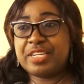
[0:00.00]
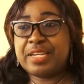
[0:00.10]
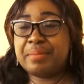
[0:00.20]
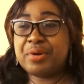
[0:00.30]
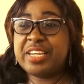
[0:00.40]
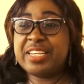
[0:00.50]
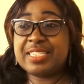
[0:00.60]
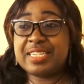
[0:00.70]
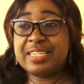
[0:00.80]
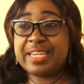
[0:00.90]
Their money
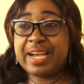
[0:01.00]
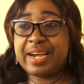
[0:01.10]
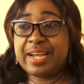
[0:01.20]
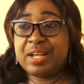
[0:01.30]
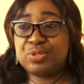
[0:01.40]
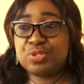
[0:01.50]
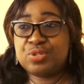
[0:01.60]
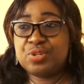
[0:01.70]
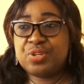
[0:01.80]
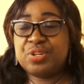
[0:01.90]
is in their account.
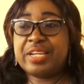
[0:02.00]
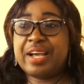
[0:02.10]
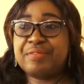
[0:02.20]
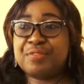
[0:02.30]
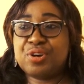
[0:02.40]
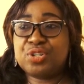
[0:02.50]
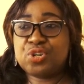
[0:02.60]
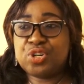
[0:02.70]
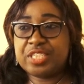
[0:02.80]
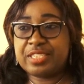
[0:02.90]
They have not
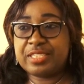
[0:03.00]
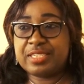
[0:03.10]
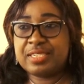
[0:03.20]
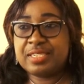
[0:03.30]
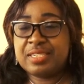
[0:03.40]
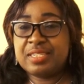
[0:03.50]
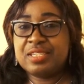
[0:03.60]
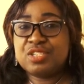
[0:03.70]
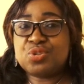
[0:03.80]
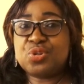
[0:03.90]
touched it.
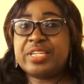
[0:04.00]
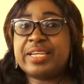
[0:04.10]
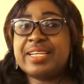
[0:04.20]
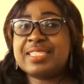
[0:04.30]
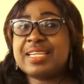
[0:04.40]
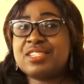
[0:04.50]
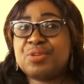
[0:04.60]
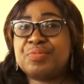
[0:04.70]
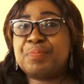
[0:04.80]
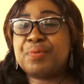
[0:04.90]
So the essence
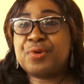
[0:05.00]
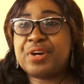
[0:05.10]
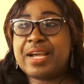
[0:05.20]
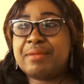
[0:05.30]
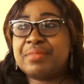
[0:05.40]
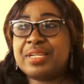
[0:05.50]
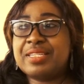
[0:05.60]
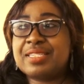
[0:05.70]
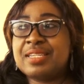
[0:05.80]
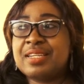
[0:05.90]
of the program
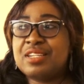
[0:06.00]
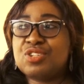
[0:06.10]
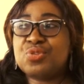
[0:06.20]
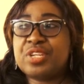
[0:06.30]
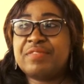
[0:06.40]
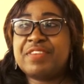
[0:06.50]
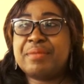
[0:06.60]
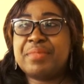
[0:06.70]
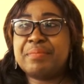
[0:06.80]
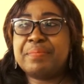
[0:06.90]
is to give
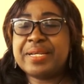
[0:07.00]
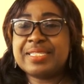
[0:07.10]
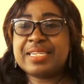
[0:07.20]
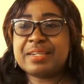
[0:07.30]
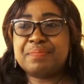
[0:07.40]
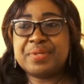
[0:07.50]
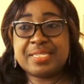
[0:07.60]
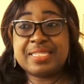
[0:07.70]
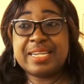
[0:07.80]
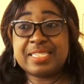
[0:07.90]
them a basic
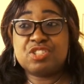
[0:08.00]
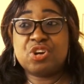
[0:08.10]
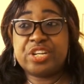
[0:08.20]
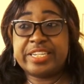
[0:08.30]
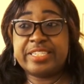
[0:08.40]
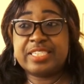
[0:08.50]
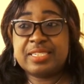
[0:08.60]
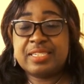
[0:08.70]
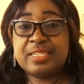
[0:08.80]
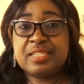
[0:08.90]
business knowledge,
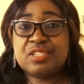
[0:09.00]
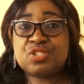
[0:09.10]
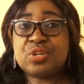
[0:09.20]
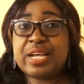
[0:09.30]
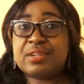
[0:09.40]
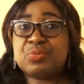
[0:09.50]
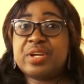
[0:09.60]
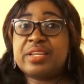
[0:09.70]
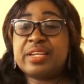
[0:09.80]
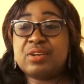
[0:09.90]
so that
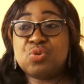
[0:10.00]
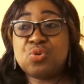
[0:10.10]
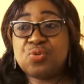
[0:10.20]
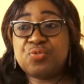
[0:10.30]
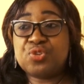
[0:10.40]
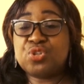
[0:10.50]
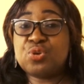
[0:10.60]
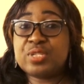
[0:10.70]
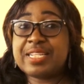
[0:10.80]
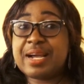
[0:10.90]
when they go, for
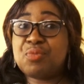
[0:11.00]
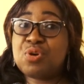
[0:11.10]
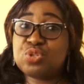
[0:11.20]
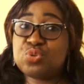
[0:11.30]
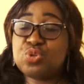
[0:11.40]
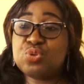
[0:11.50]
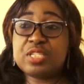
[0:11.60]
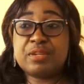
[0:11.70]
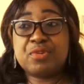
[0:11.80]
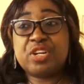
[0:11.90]
those that want to use
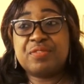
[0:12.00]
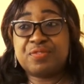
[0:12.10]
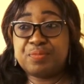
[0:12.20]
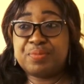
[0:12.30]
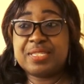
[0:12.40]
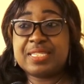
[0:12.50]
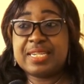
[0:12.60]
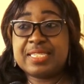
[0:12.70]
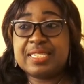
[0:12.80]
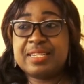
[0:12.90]
the money for
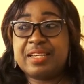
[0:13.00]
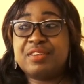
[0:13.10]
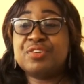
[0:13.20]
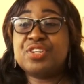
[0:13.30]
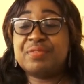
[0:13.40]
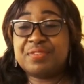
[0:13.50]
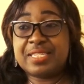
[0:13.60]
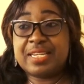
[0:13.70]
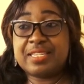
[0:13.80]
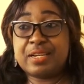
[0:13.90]
business, even if it's
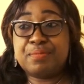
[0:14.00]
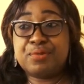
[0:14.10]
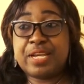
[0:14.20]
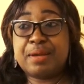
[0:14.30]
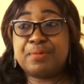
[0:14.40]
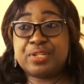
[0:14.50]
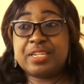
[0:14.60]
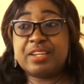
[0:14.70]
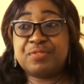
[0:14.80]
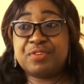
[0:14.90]
a table they are
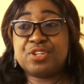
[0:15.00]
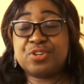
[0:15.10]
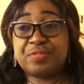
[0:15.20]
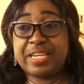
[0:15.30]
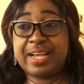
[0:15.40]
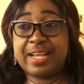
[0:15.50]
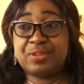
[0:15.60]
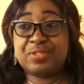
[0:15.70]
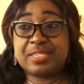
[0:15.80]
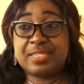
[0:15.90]
putting in front of their
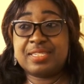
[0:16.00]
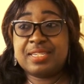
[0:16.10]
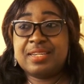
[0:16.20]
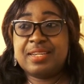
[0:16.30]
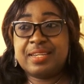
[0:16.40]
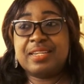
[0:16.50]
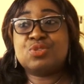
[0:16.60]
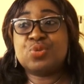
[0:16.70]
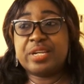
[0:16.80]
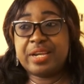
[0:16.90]
houses,
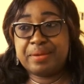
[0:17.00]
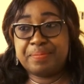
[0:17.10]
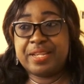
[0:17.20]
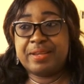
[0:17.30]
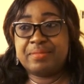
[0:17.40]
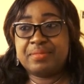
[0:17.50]
it will help them.